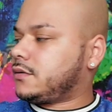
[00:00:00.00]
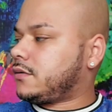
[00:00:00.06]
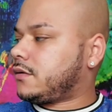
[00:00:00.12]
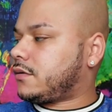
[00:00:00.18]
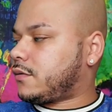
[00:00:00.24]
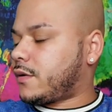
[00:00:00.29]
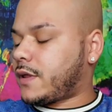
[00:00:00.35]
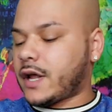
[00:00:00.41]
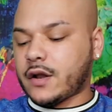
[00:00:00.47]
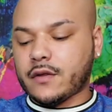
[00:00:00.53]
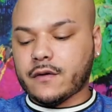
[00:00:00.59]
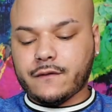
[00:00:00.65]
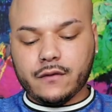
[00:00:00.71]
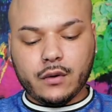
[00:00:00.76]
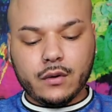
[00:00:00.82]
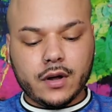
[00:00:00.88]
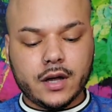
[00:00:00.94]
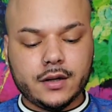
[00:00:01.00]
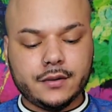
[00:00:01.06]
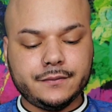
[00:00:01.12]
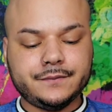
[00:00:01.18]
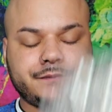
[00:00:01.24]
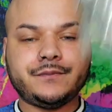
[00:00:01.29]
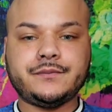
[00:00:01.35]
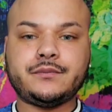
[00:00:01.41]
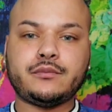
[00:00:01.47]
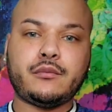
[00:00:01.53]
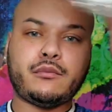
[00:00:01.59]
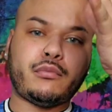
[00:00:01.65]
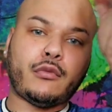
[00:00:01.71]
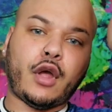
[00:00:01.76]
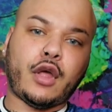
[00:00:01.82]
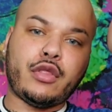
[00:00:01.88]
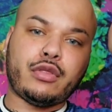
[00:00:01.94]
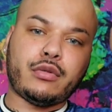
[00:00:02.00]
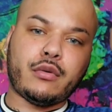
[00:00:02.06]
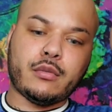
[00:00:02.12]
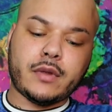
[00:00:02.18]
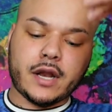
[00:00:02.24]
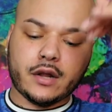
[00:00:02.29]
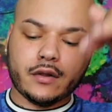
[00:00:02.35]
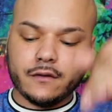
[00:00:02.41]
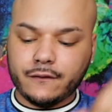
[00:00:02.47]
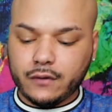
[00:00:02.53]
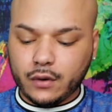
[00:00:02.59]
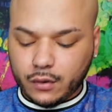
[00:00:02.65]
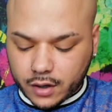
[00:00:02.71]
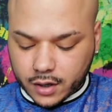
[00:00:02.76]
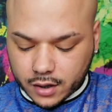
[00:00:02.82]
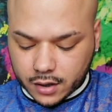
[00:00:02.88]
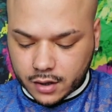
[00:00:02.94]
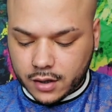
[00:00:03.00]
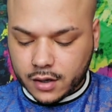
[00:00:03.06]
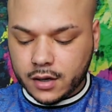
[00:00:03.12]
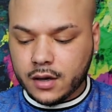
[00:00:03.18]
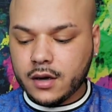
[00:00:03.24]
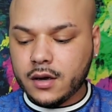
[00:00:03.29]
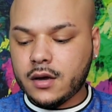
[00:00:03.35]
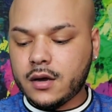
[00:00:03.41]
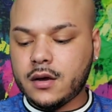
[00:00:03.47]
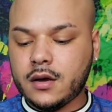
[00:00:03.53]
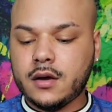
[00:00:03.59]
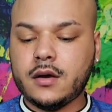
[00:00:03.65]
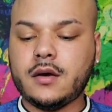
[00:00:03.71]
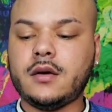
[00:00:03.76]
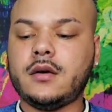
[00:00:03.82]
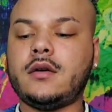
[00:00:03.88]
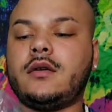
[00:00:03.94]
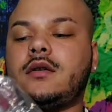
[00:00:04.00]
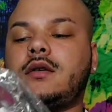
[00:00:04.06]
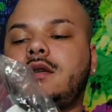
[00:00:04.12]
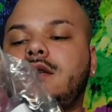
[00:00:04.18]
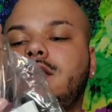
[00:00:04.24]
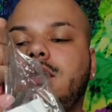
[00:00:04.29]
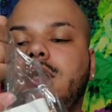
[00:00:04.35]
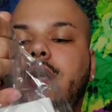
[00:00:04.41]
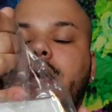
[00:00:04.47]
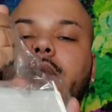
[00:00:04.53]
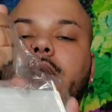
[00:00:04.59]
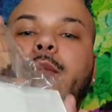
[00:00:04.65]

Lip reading: throw that on the floor. Throw that on the floor. And